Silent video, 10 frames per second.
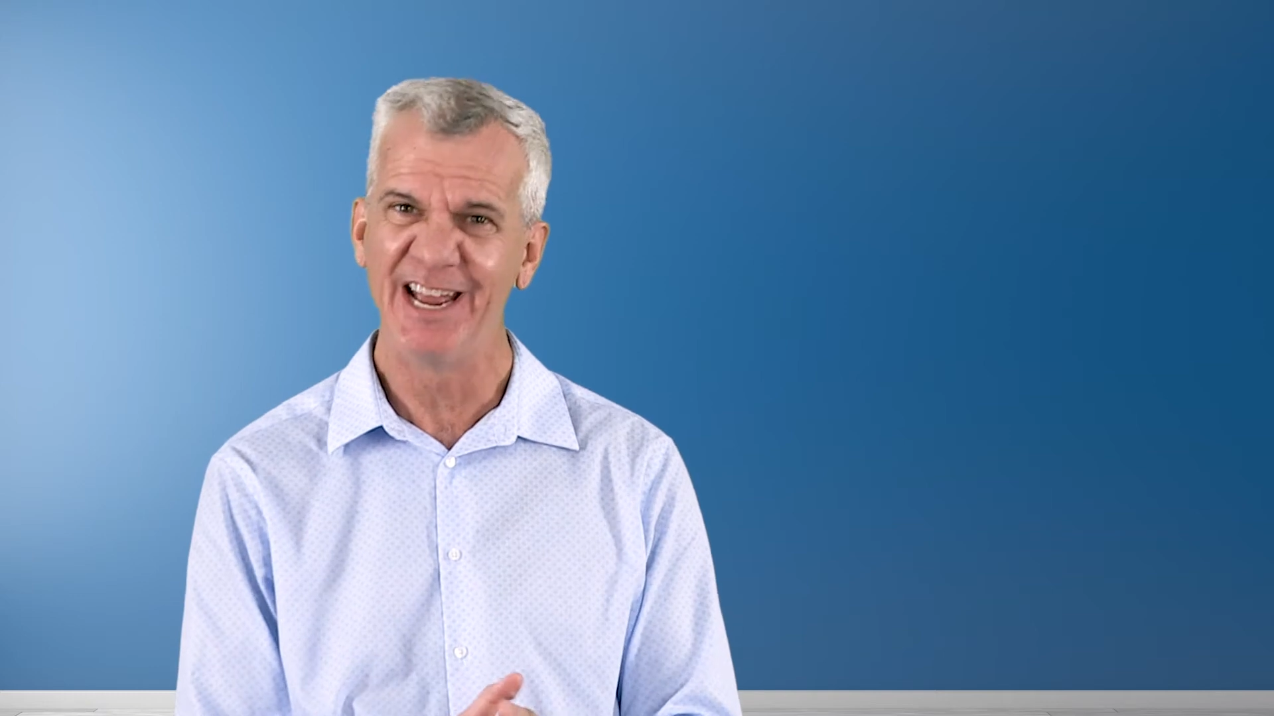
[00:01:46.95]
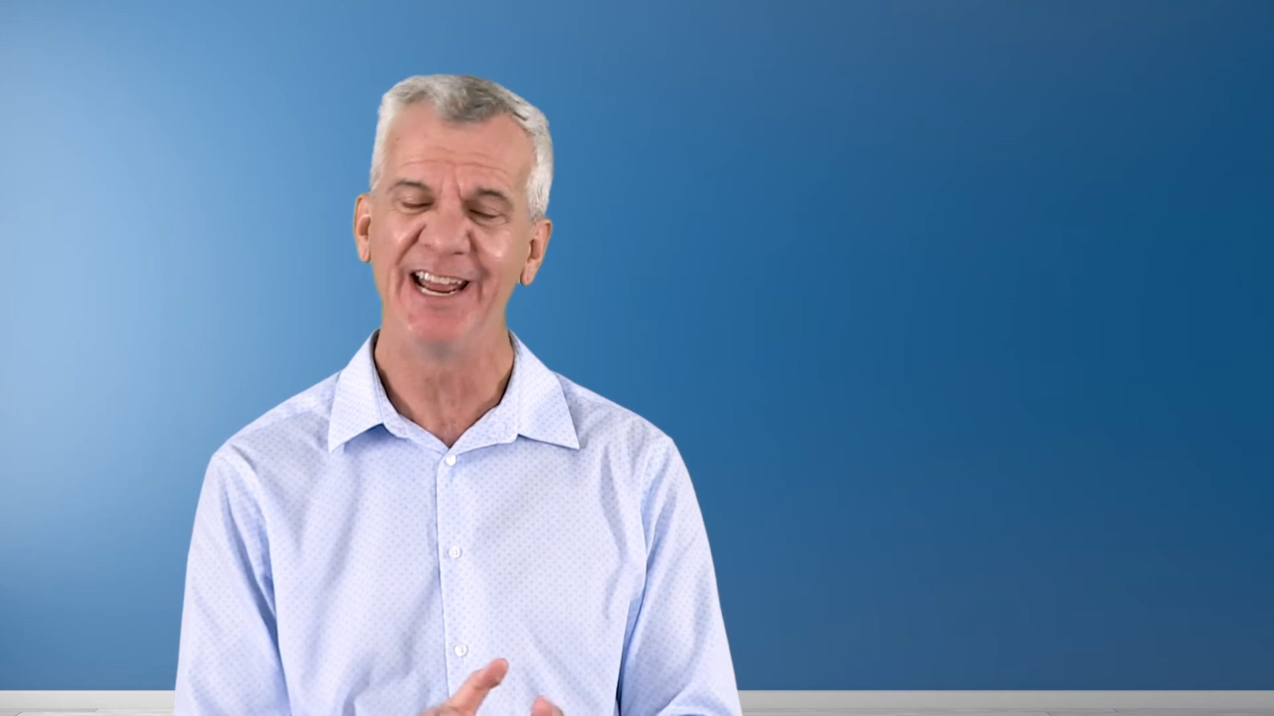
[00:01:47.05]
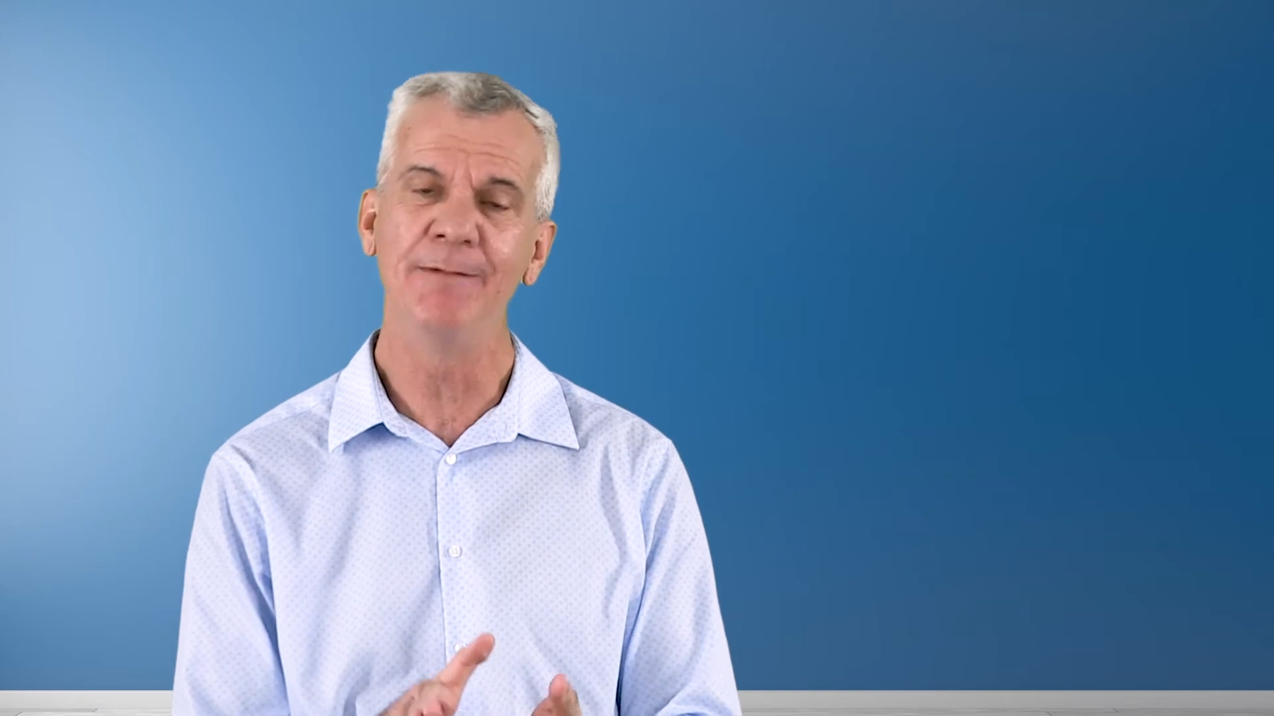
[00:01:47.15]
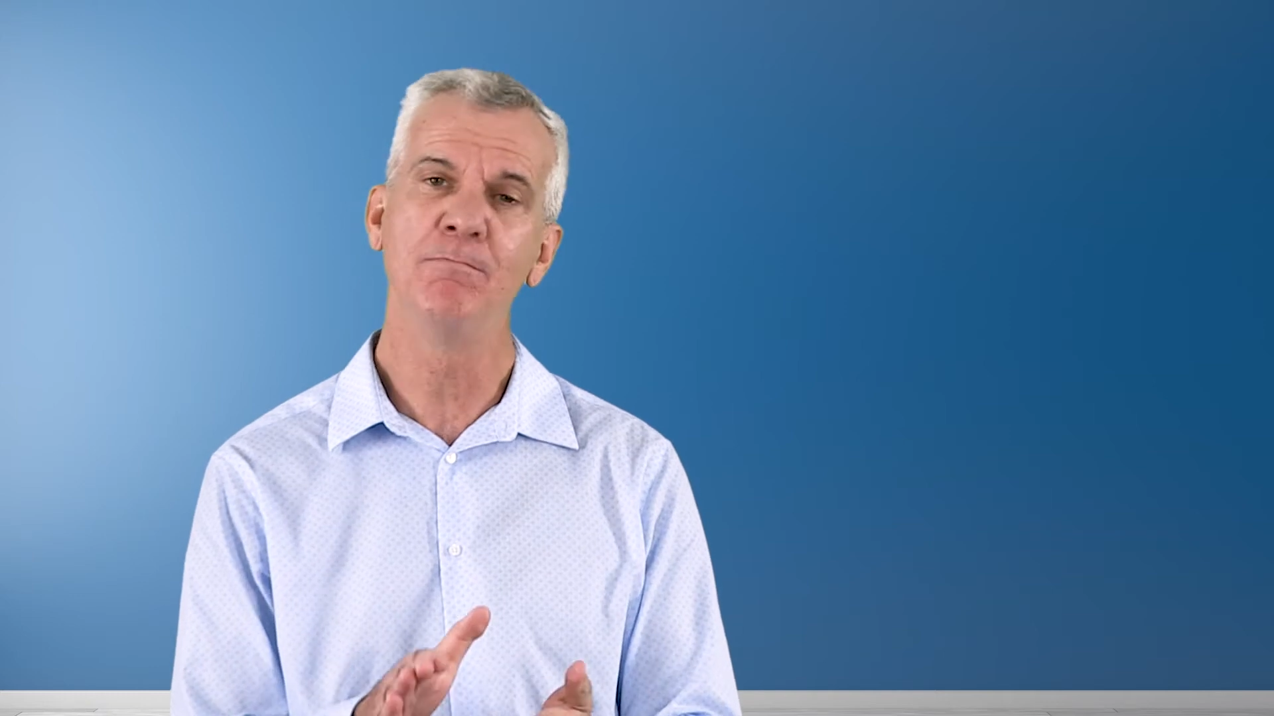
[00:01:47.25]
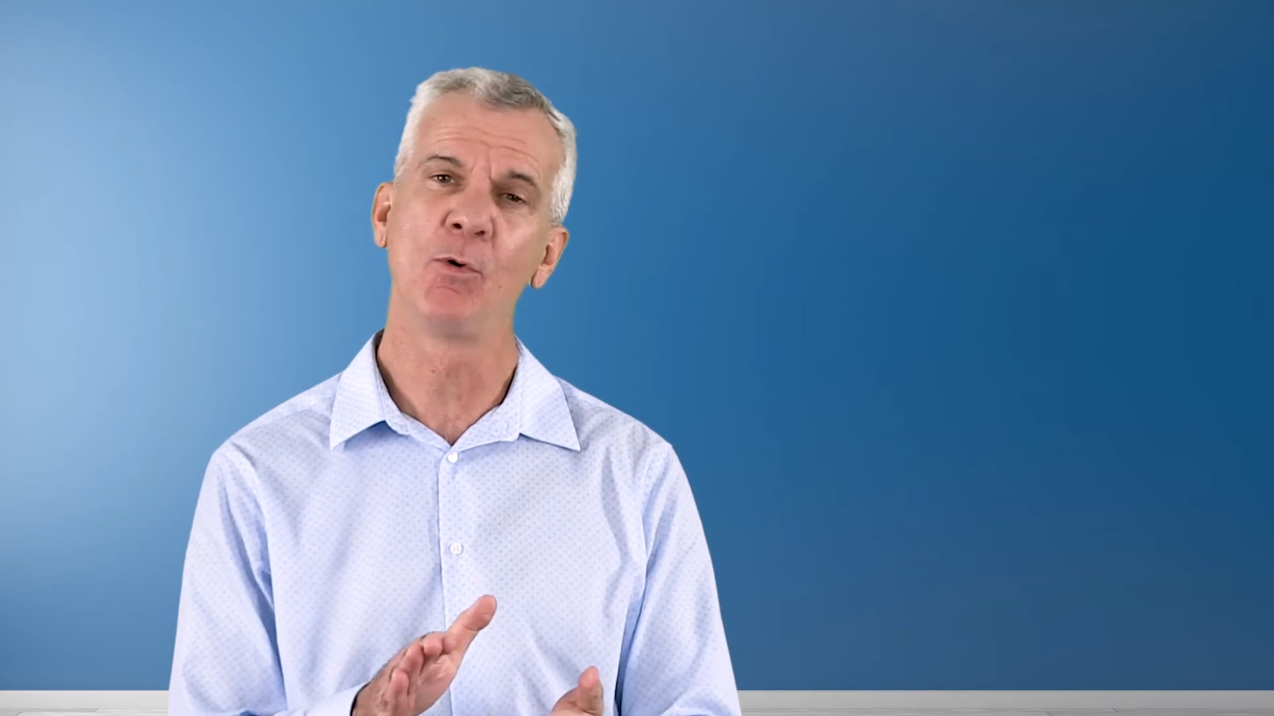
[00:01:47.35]

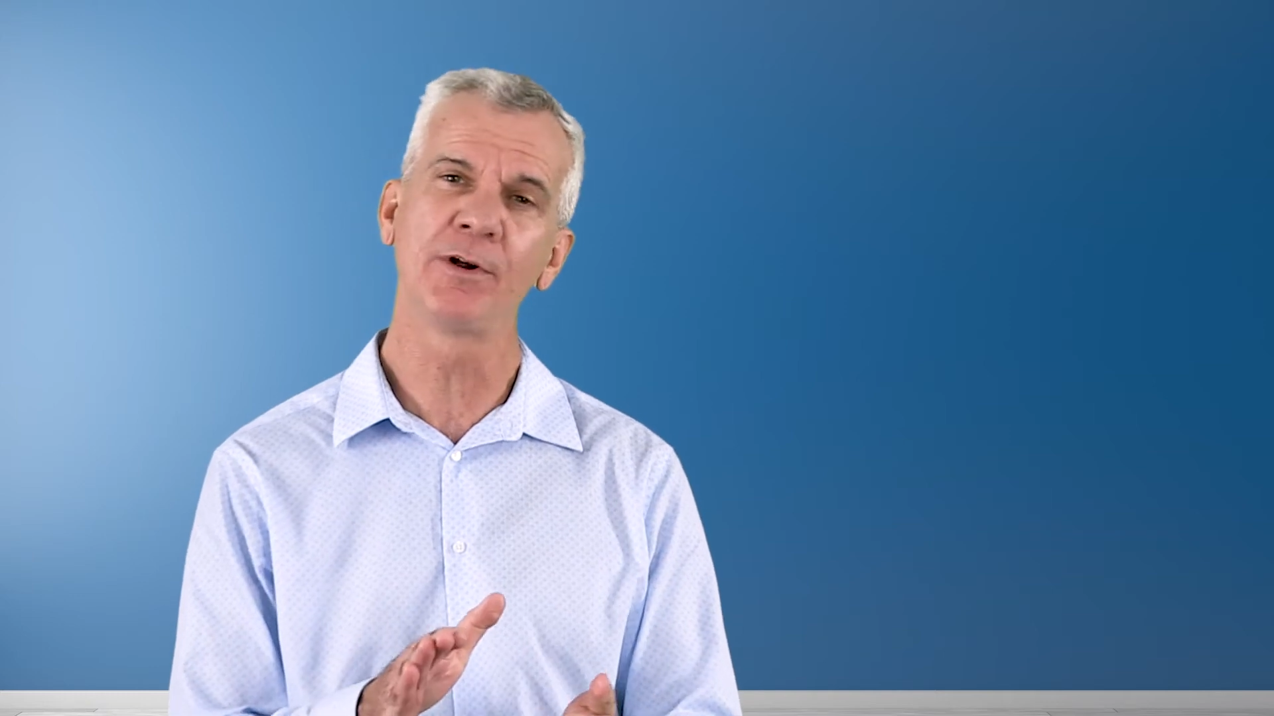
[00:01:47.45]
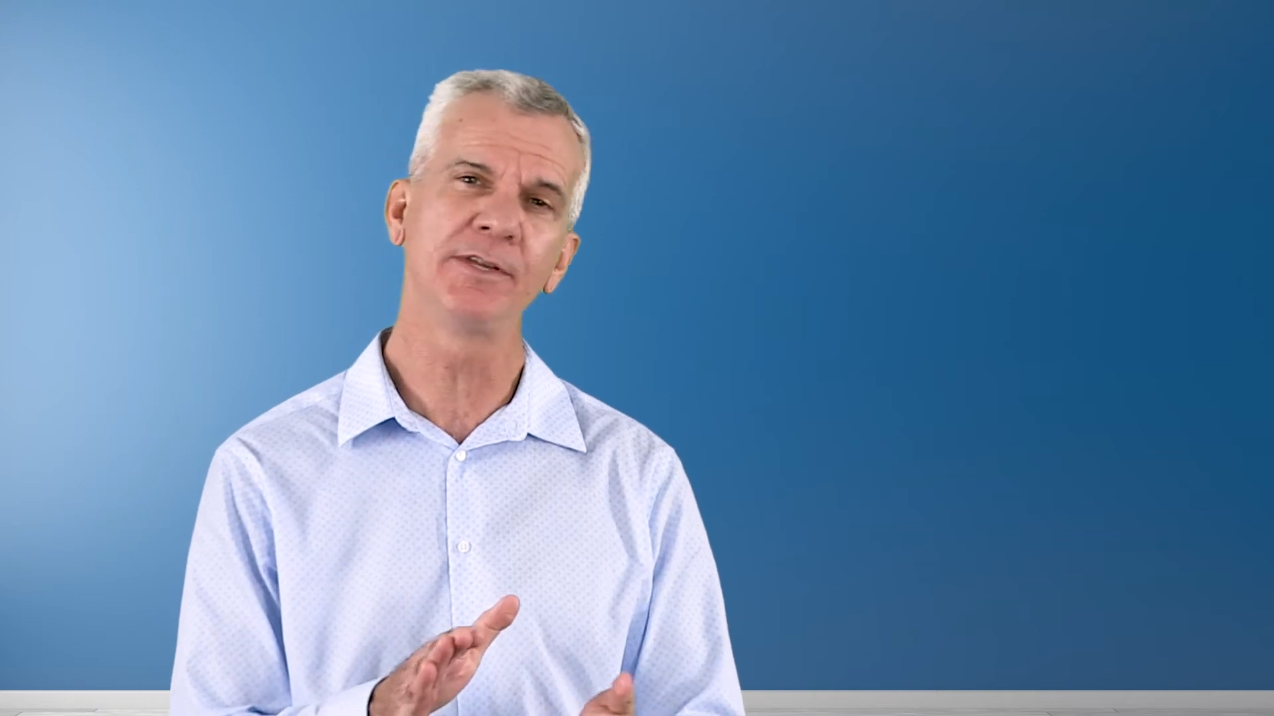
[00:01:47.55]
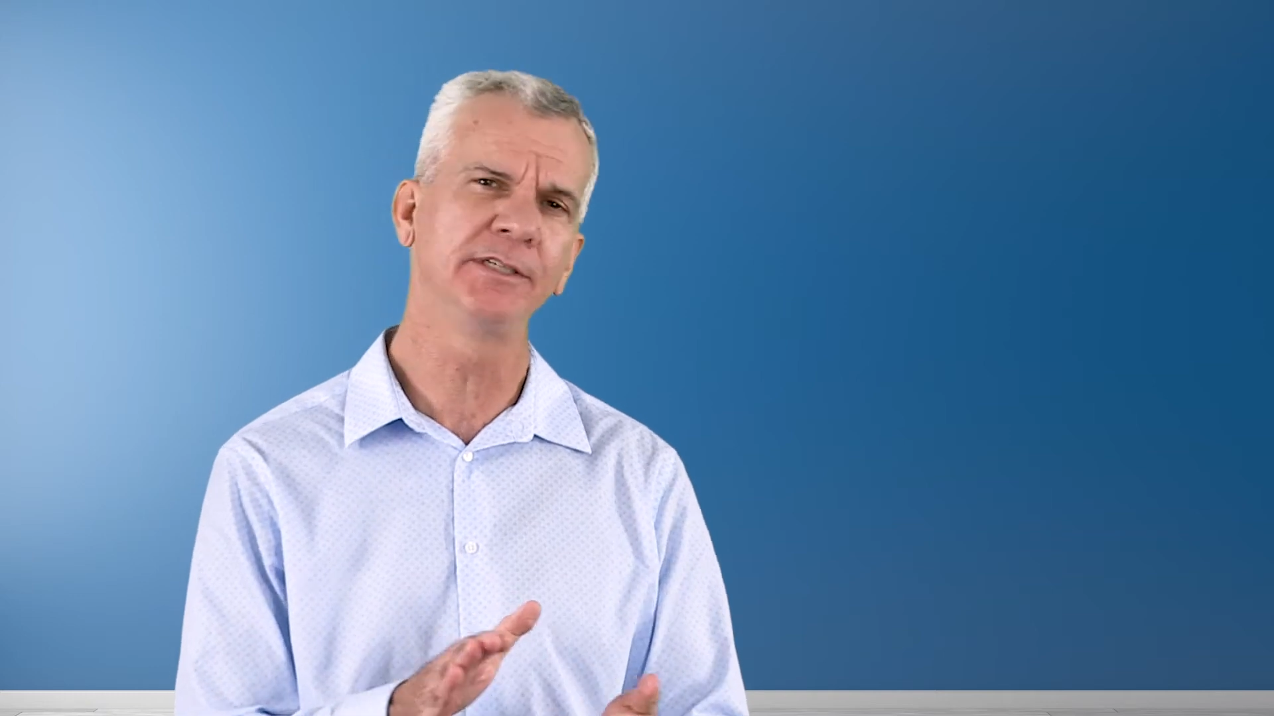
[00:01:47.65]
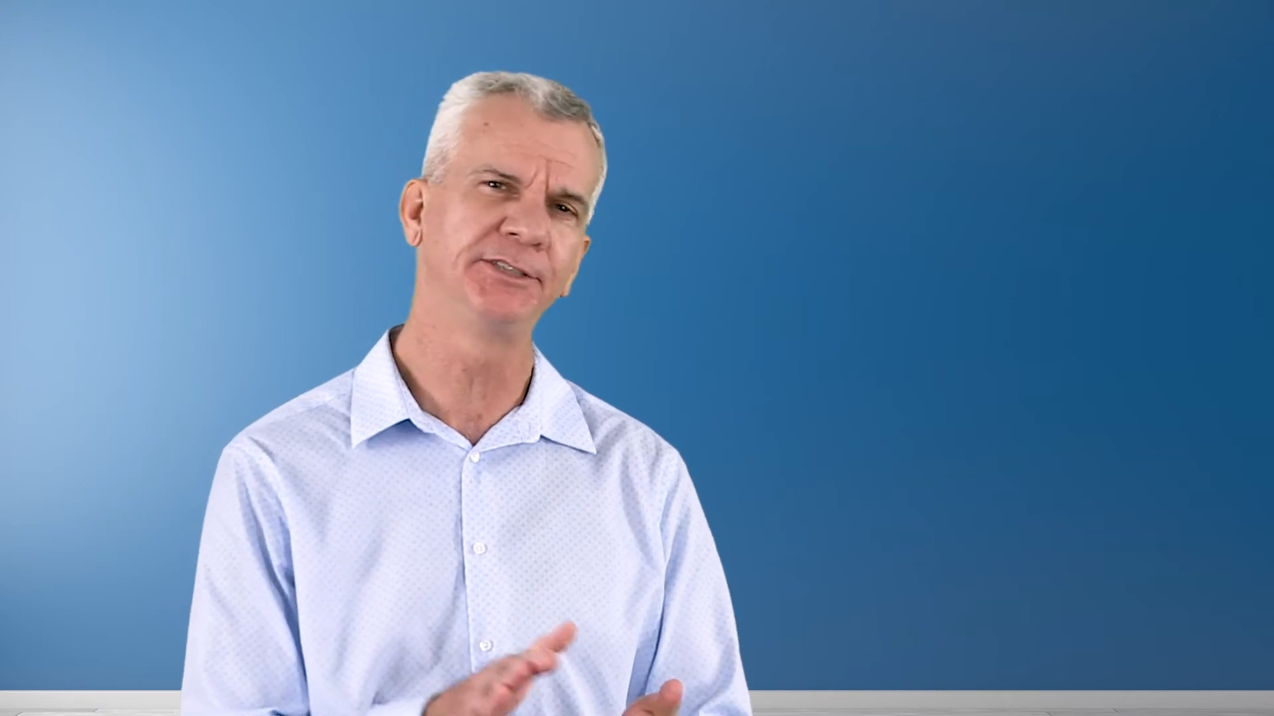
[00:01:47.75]
And more than